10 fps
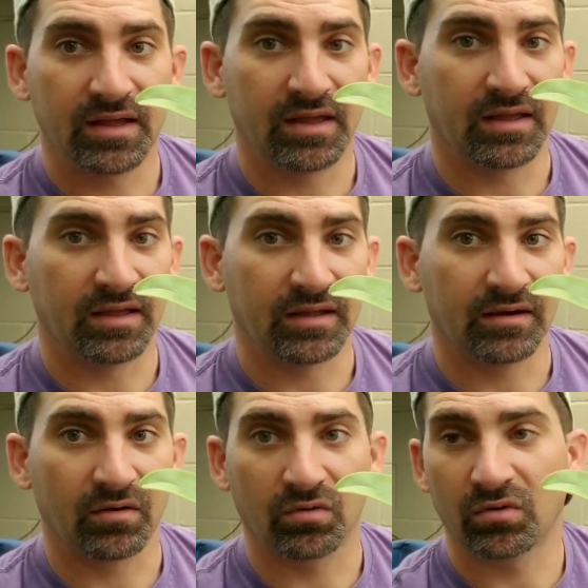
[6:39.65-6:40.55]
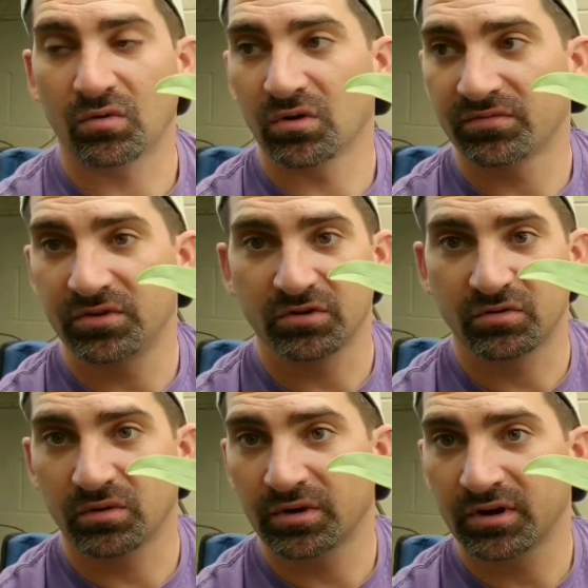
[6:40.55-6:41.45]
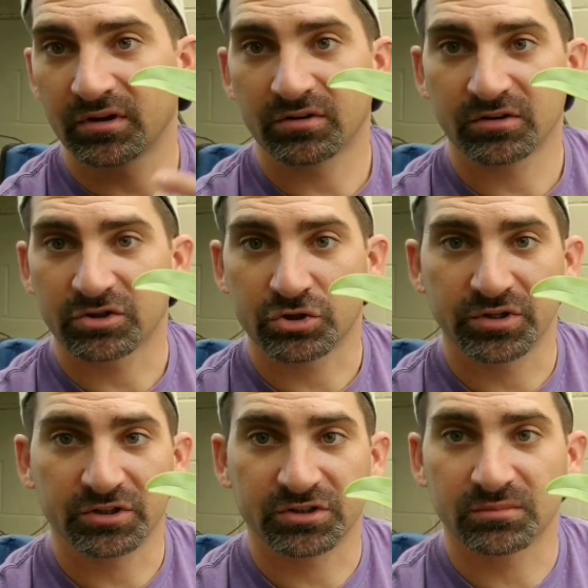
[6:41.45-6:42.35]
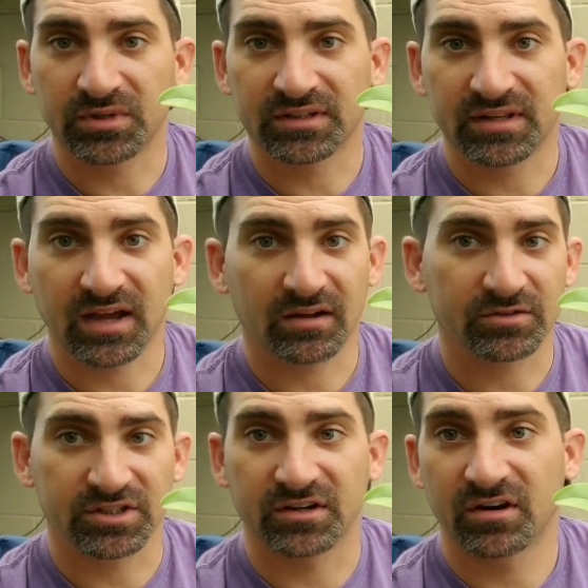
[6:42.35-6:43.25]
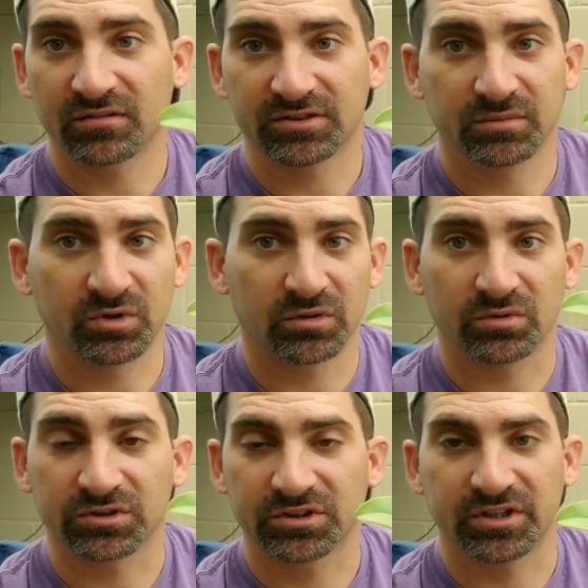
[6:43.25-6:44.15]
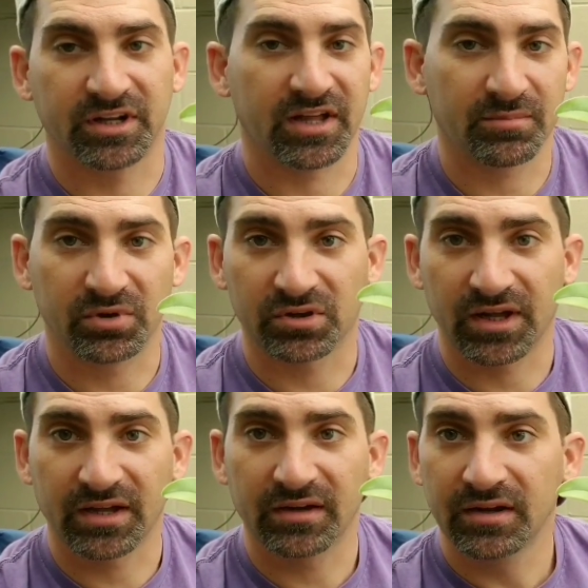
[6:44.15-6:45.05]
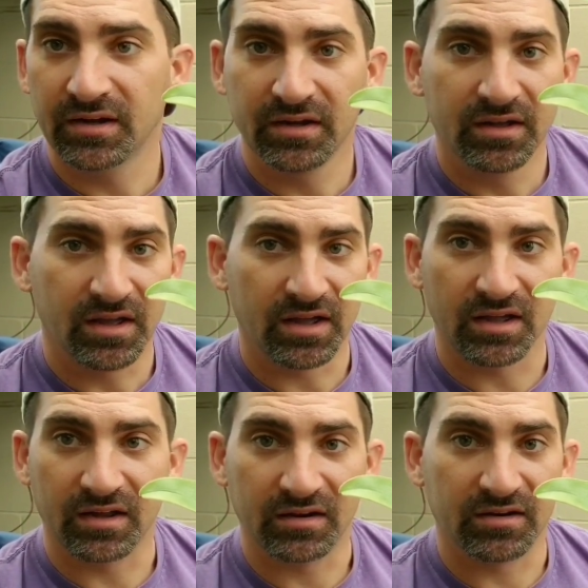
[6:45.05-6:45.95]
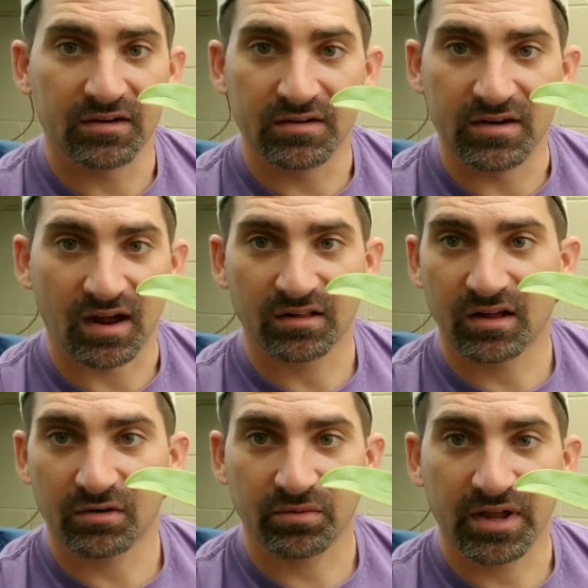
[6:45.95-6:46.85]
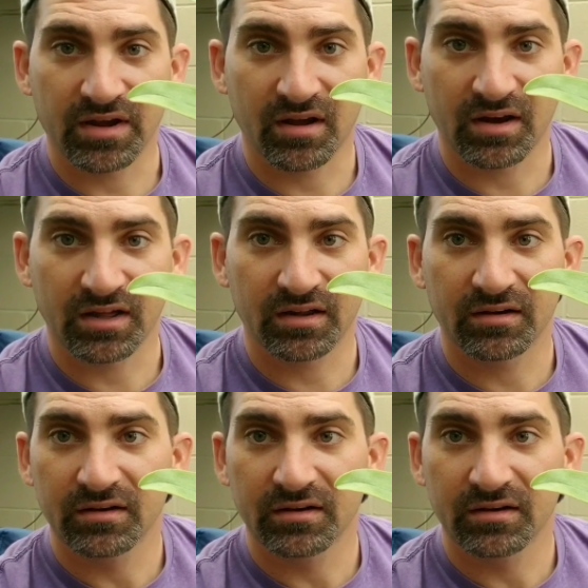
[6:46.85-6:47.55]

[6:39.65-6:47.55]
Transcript: and or if you're growing under a tree or something like that, set it off somewhere where it's going to get ample light and not a lot of rain on it.